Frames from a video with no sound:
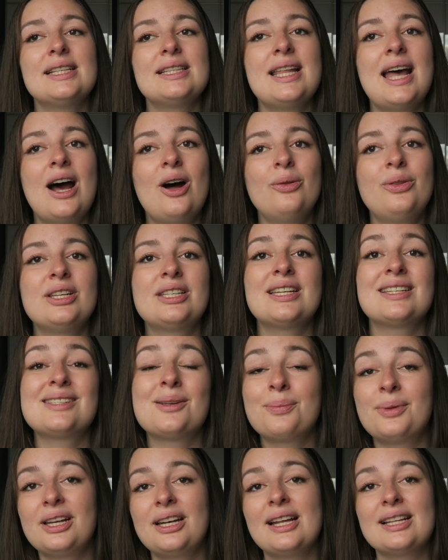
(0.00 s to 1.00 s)
now, this is
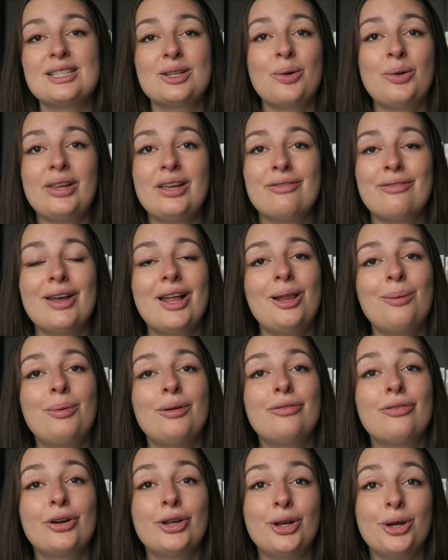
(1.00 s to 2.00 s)
something that's only
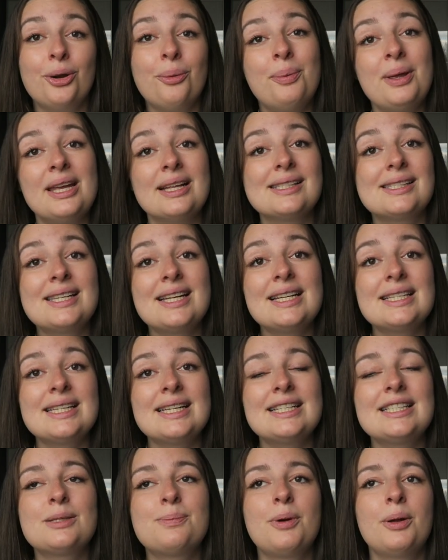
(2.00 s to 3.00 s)
available for European
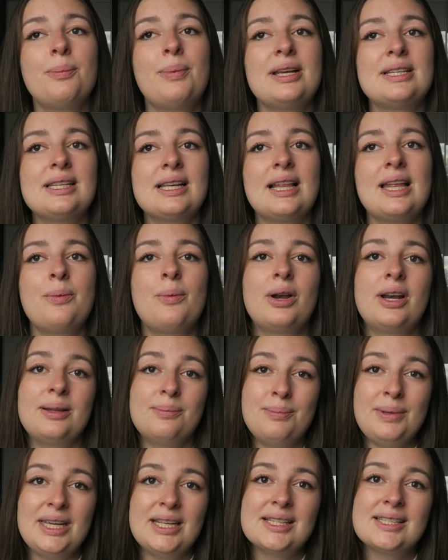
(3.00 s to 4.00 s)
citizens, but basically what
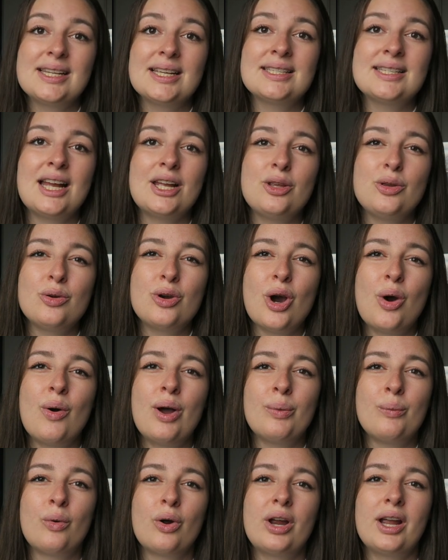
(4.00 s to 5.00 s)
it means is that you go
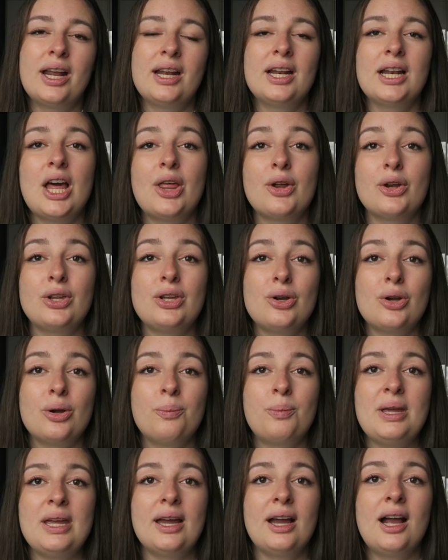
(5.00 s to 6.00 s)
and work in another
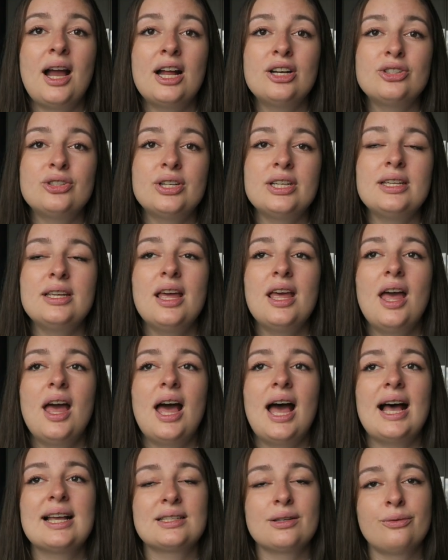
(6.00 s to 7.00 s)
European country
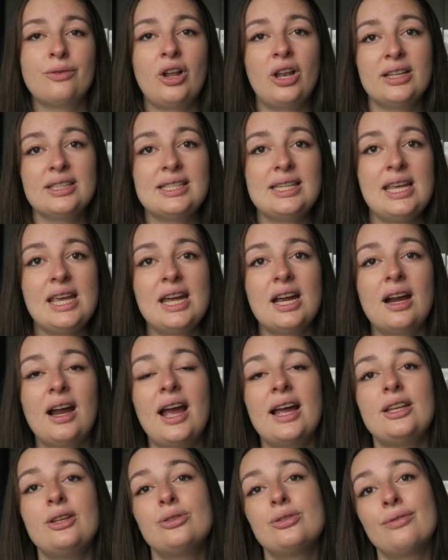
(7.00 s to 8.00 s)
as a volunteer
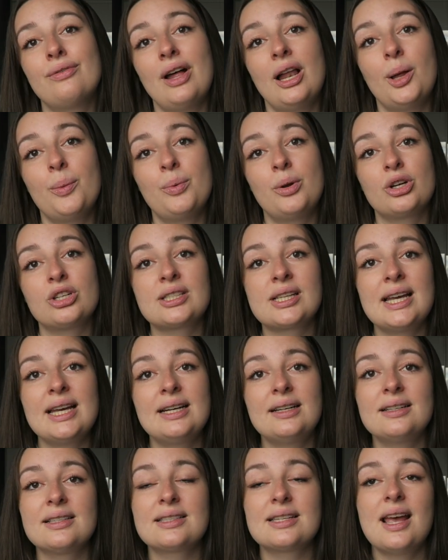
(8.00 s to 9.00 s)
and you develop your
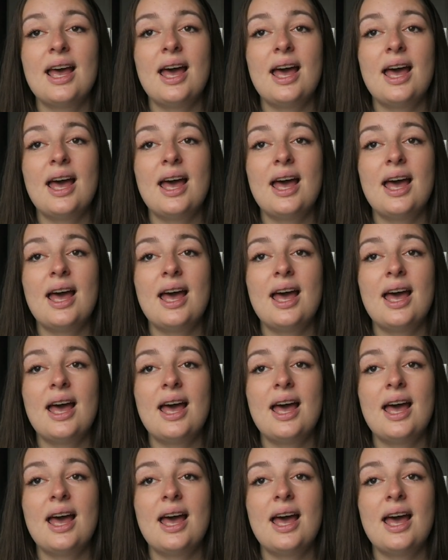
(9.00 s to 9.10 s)
skills